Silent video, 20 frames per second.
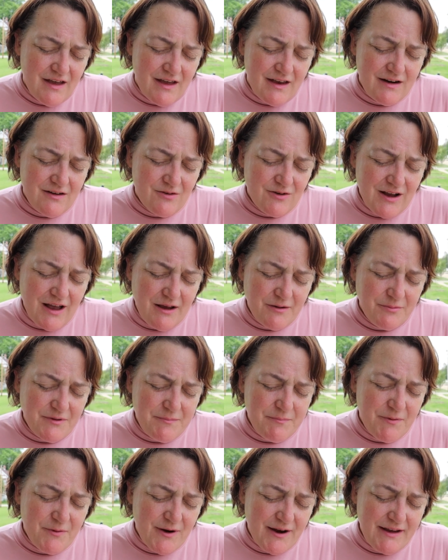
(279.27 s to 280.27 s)
And oh God, we
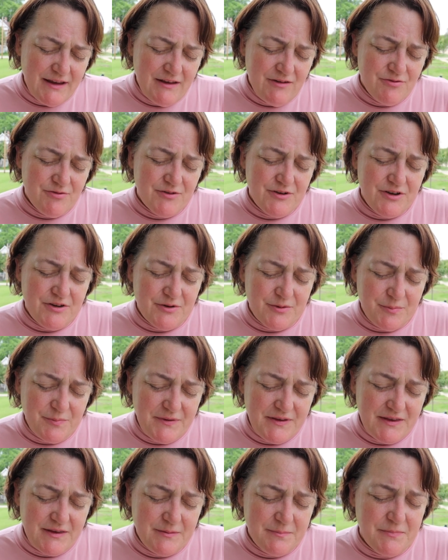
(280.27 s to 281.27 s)
pray for your
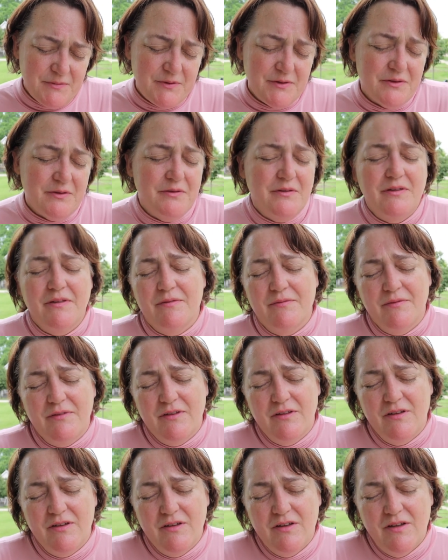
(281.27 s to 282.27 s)
people
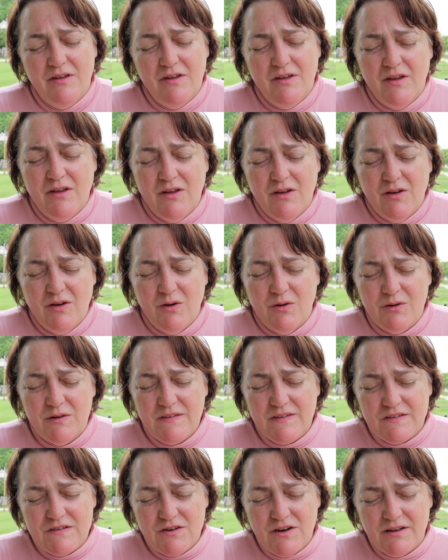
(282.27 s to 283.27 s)
who are
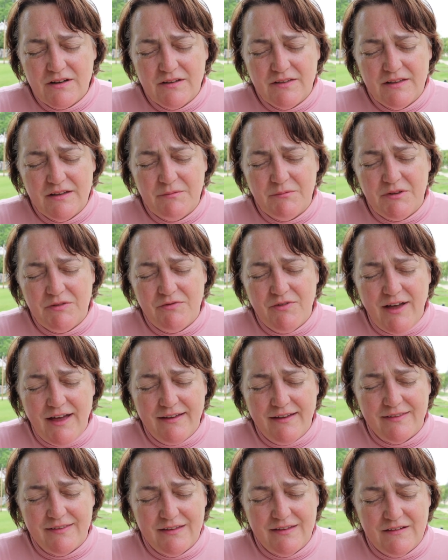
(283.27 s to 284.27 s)
struggling with
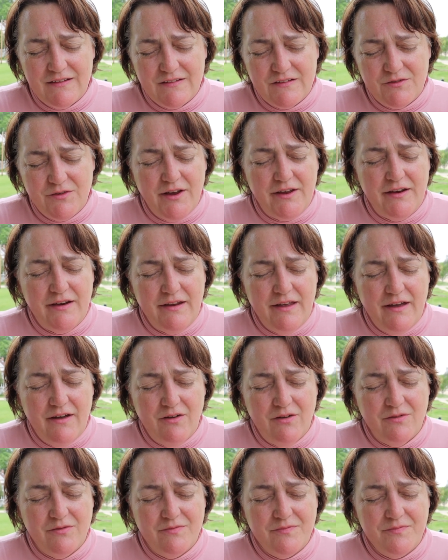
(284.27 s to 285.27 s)
violence right now.